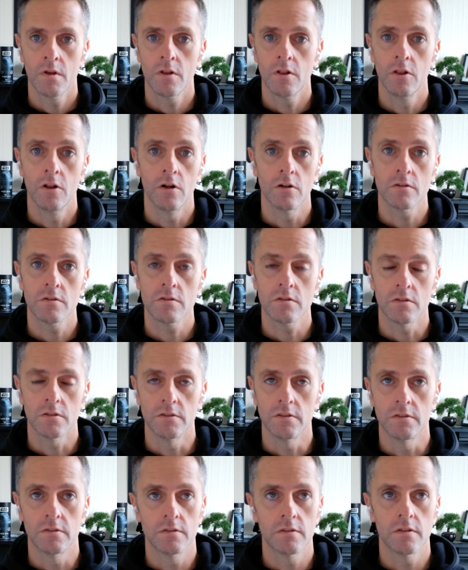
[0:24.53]
Lots,
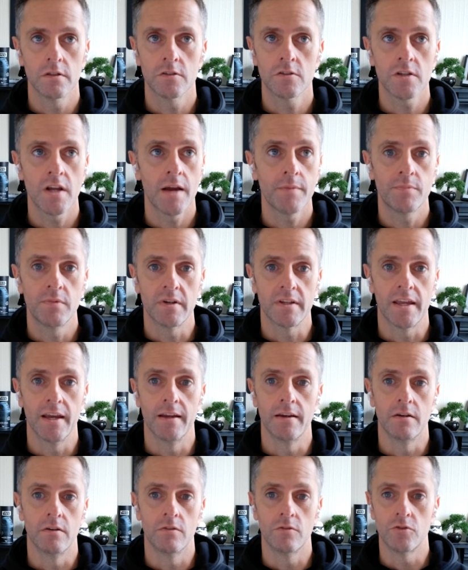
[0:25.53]
and it's happened
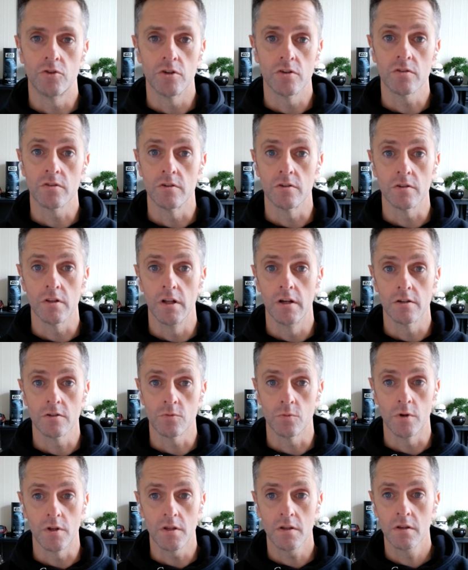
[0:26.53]
again just this last
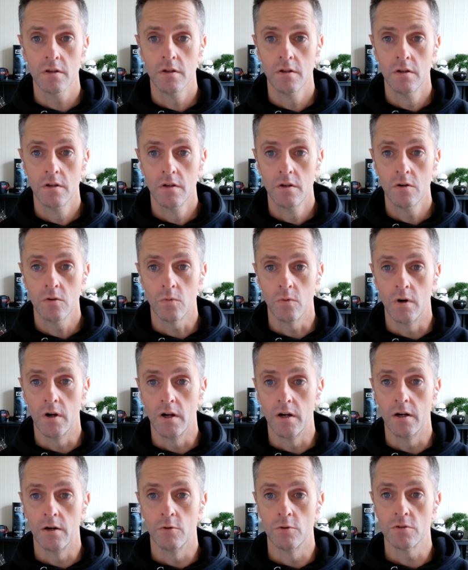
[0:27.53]
week,
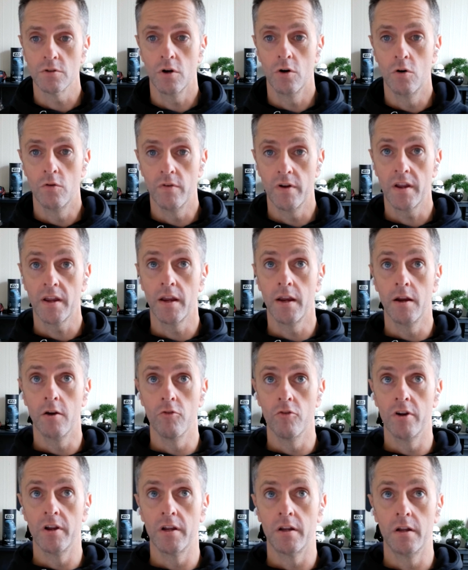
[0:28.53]
where I was
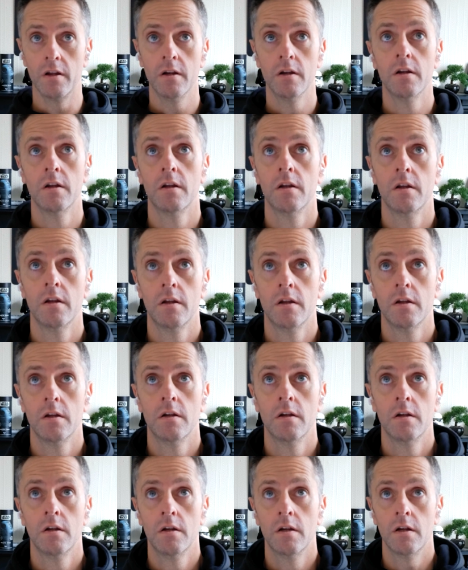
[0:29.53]
overhearing
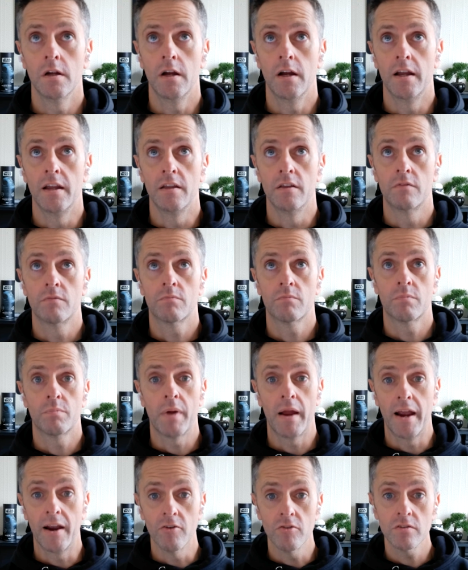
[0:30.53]
a
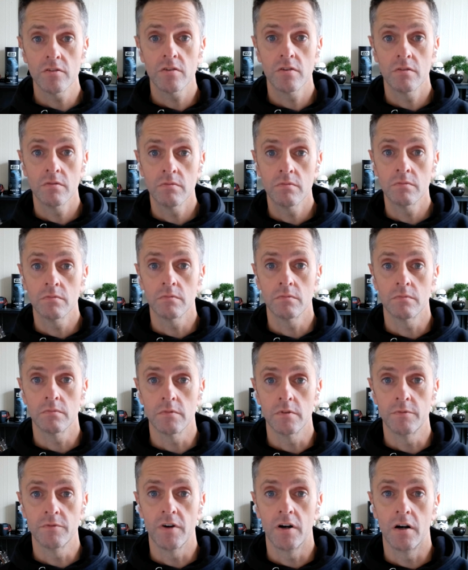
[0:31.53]
parent,
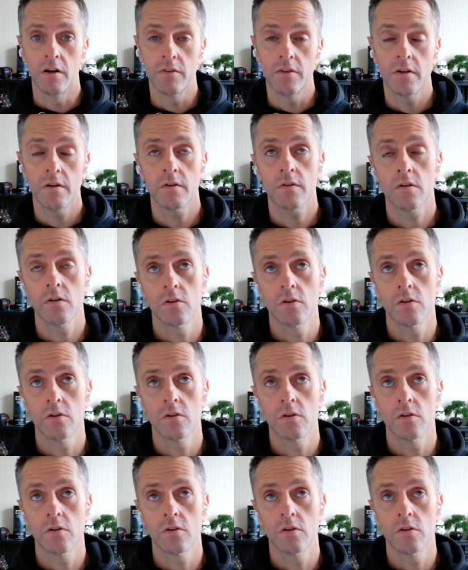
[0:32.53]
a father,